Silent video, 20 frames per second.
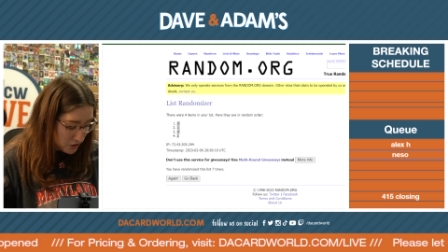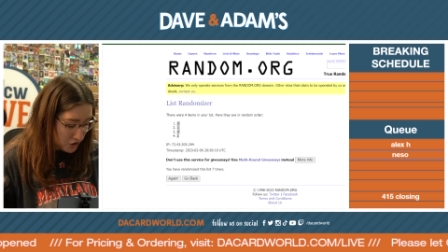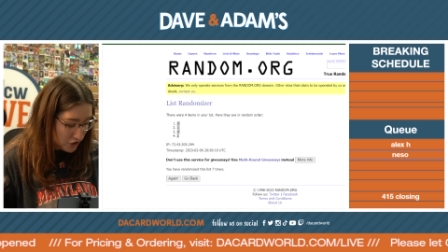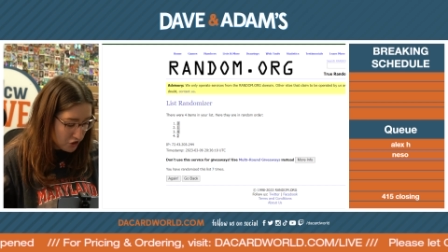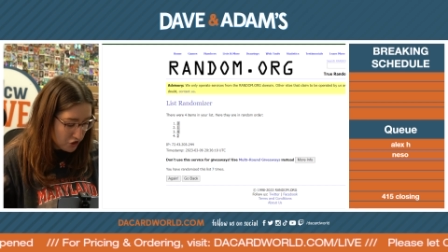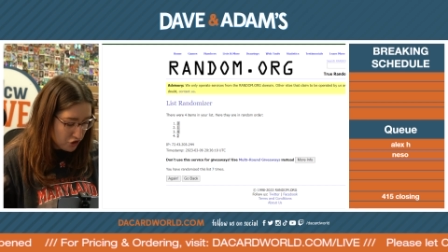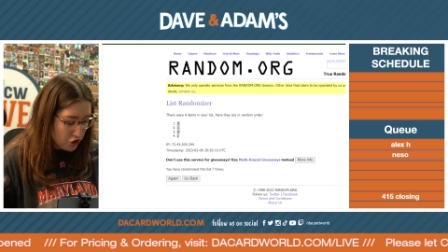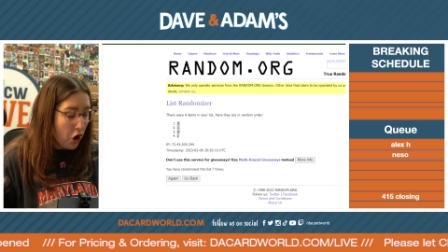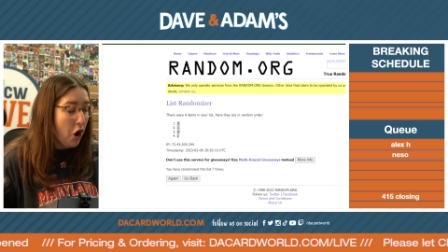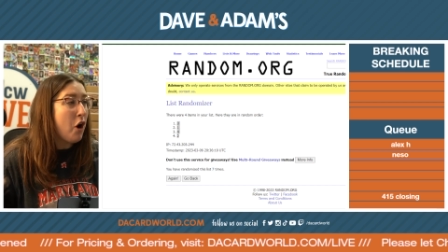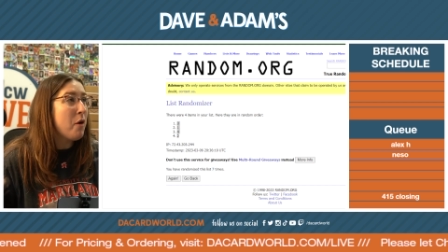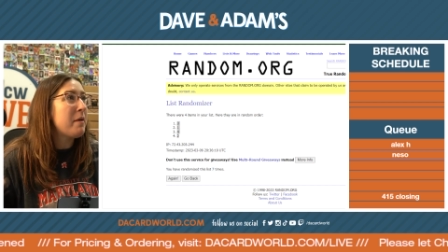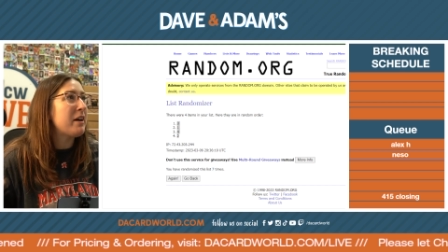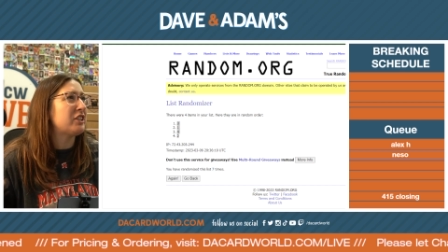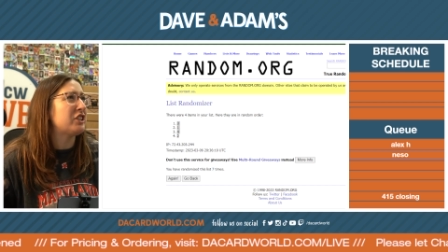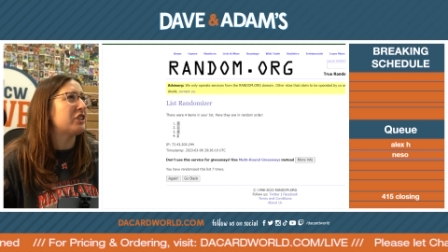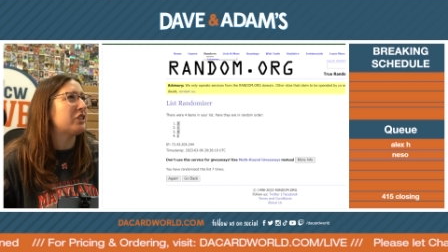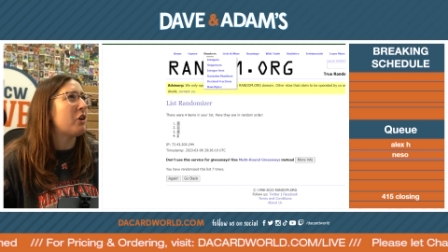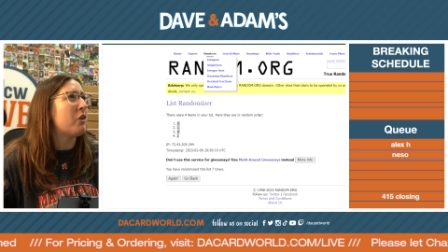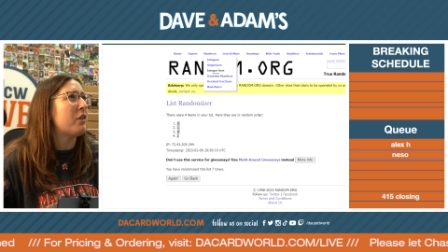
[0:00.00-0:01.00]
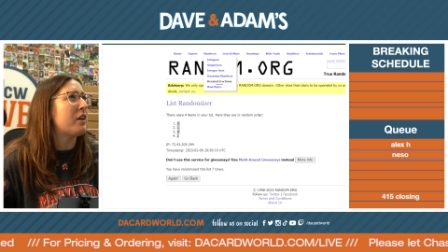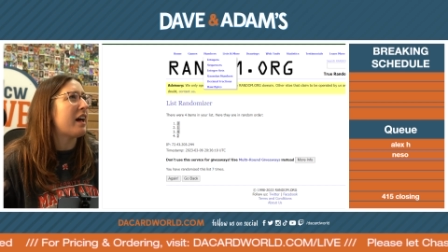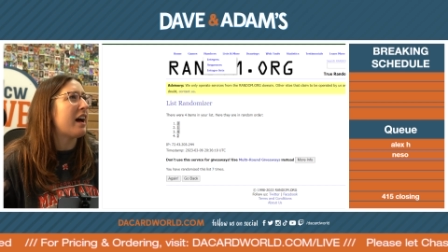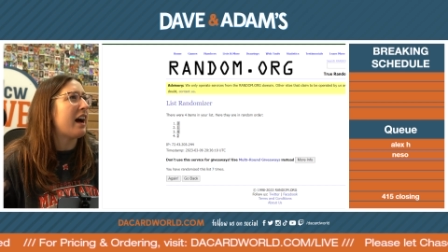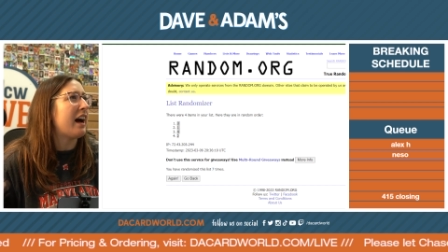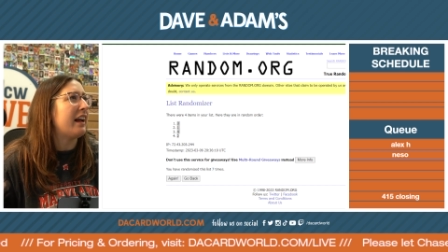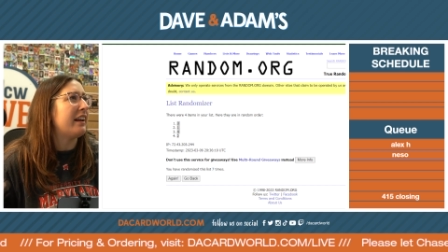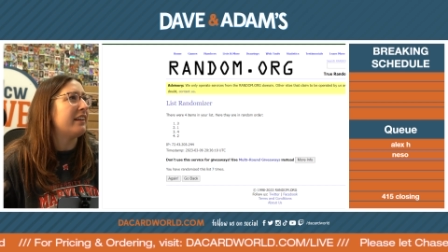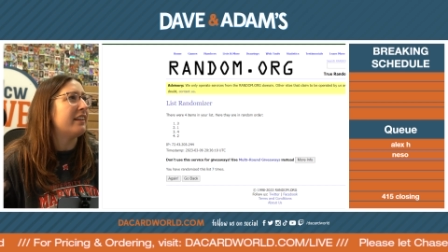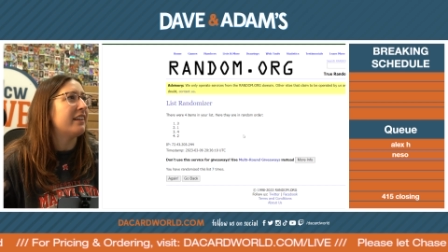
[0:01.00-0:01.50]
is too much is going
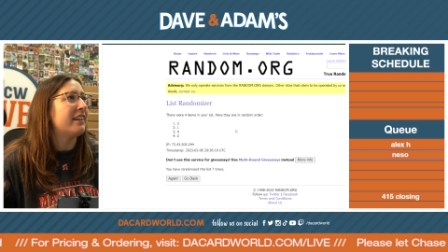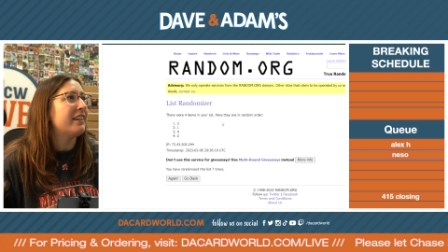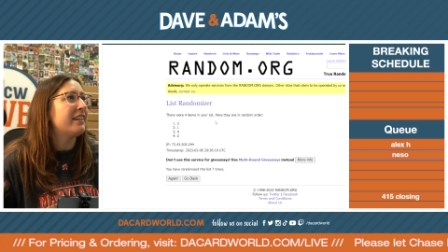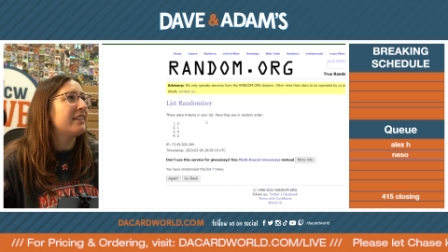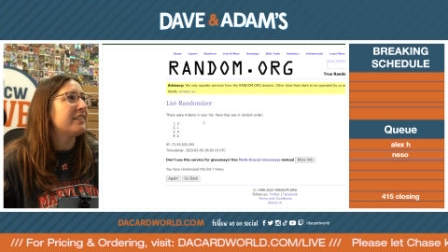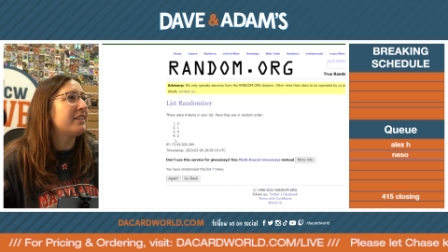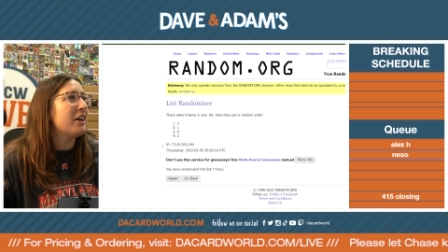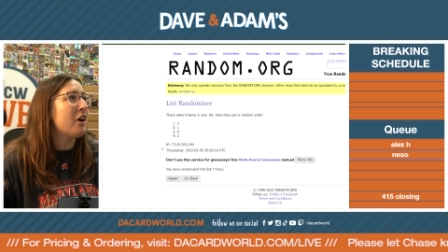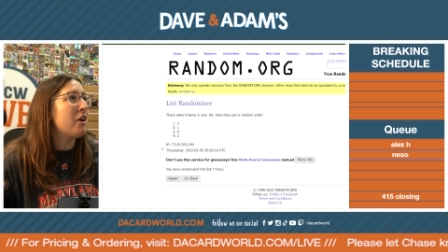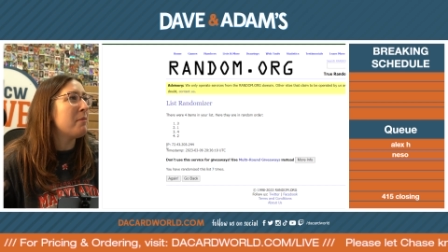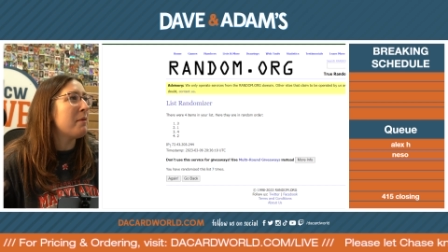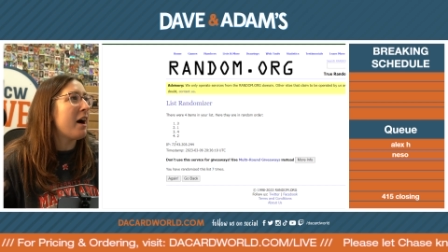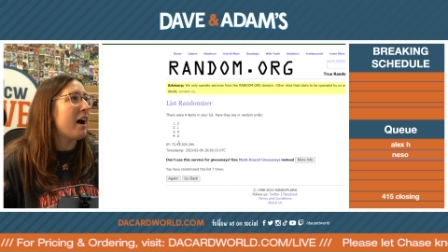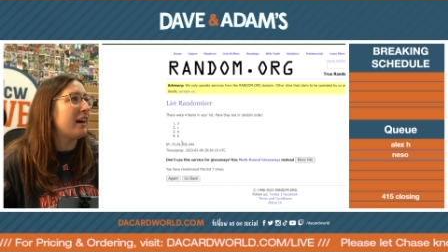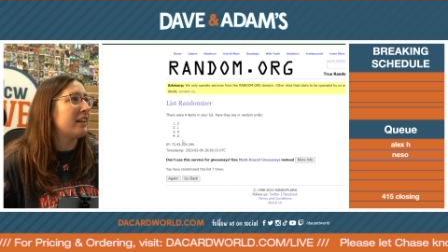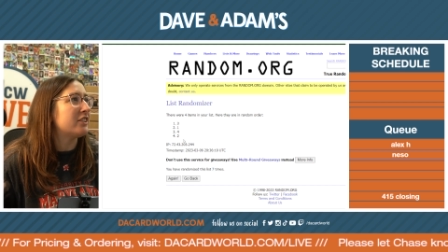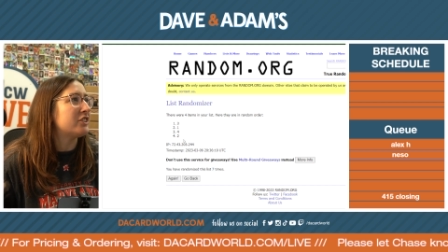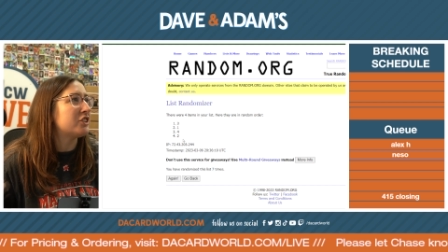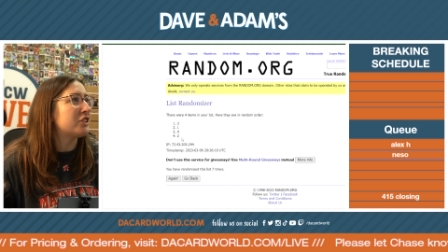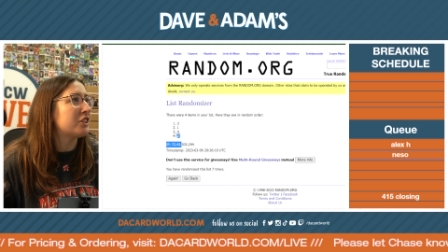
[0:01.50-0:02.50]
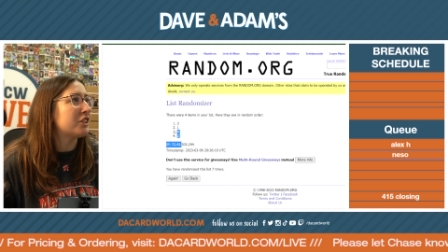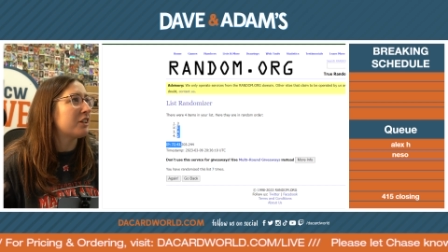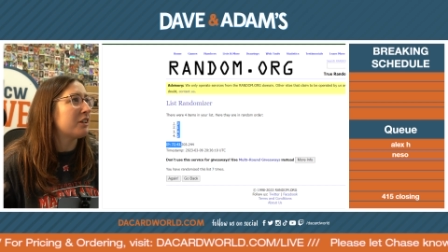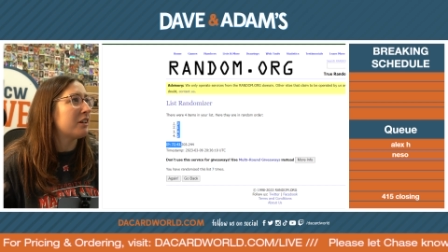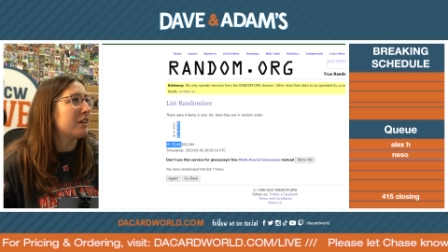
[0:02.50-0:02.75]
on. Too much.